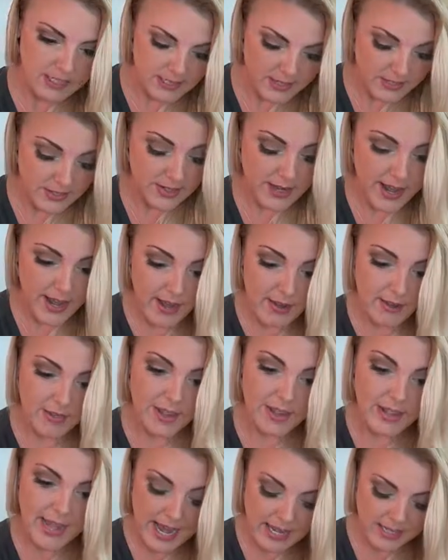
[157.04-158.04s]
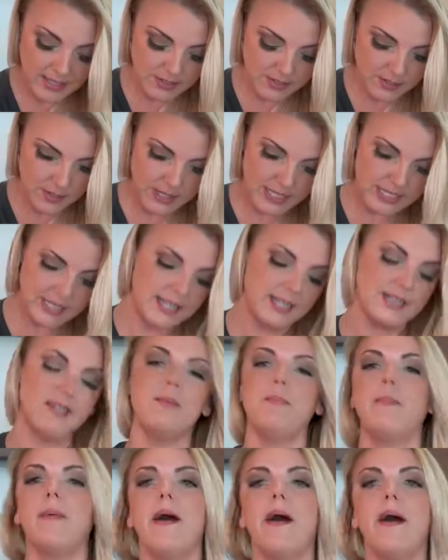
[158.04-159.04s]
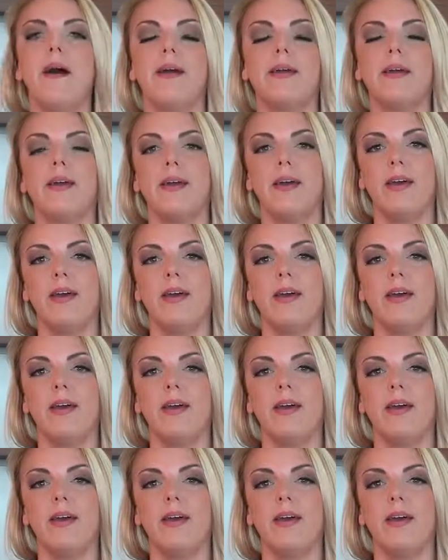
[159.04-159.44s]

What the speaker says: So now the last one is in the bag,